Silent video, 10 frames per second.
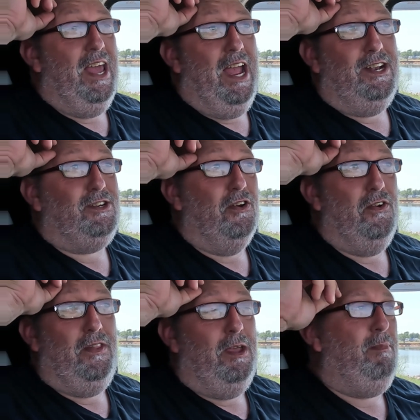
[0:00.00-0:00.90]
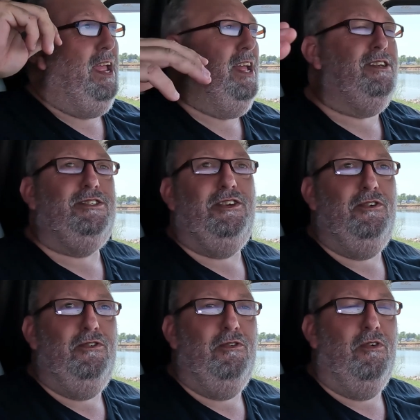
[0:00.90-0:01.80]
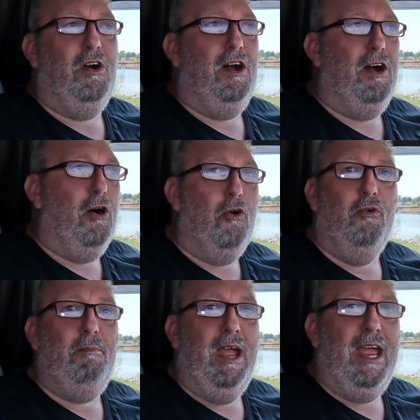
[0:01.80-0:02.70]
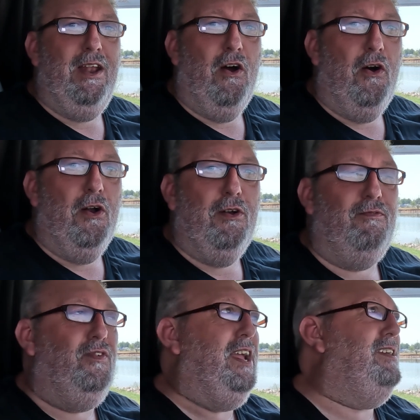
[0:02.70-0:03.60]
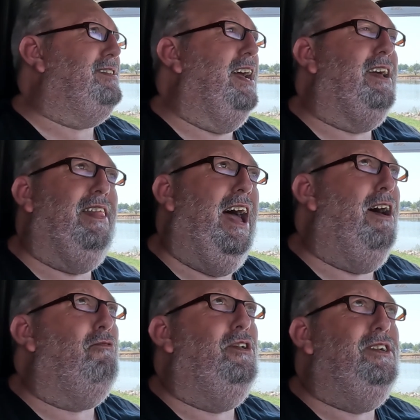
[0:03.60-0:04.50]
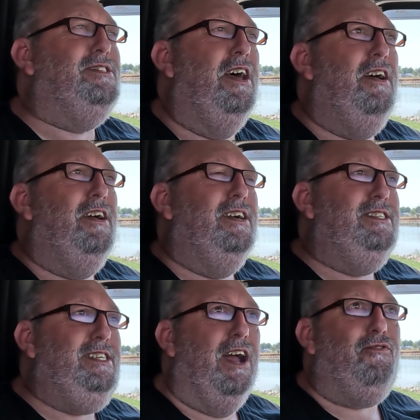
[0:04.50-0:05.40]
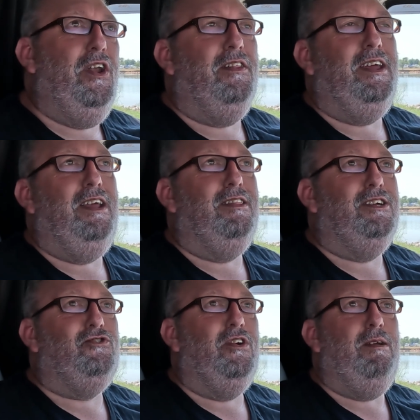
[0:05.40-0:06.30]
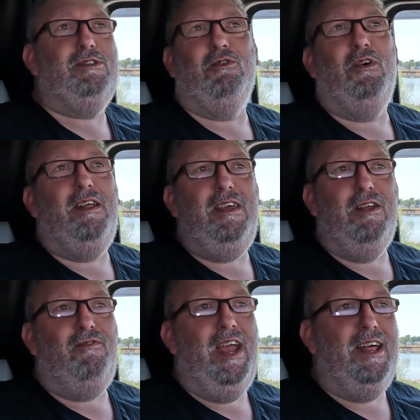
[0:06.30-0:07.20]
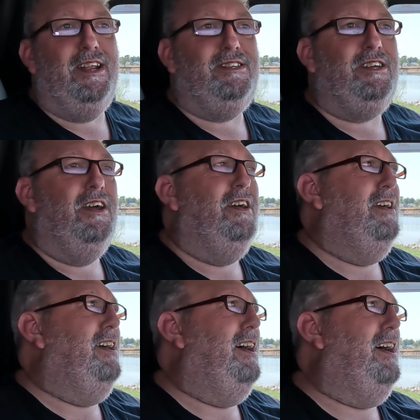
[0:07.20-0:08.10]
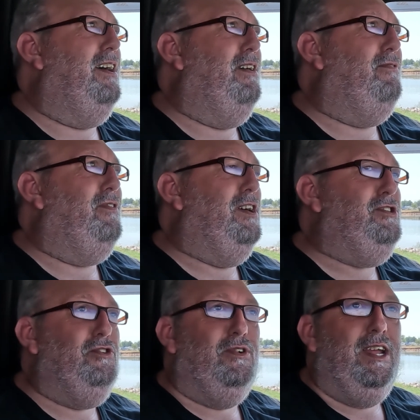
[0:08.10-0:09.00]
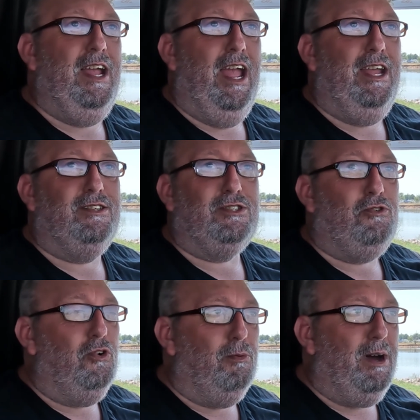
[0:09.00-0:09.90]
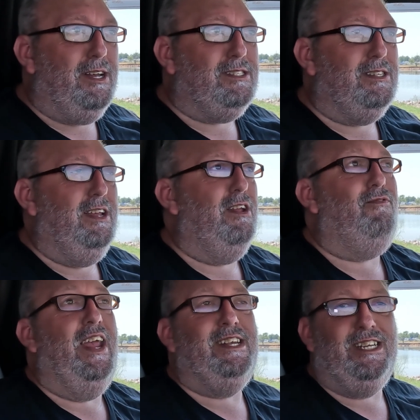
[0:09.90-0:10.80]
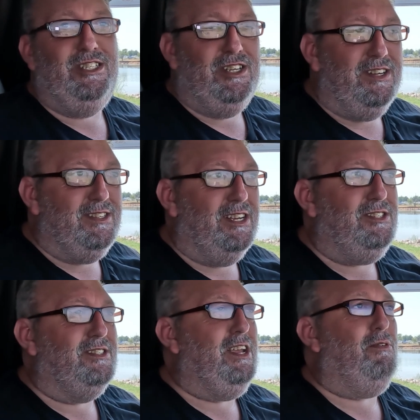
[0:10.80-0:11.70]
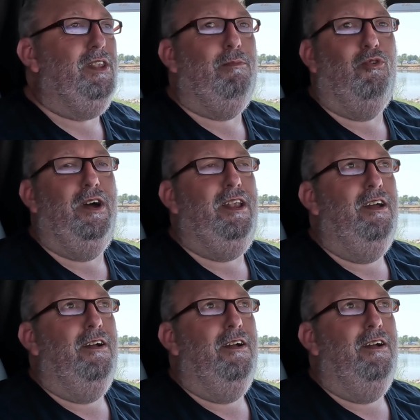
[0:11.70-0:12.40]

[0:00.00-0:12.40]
and turned them into homemade RVs. Like, that was definitely the dream. So what are the advantages of doing a school bus? The advantages, I should say, well, number one,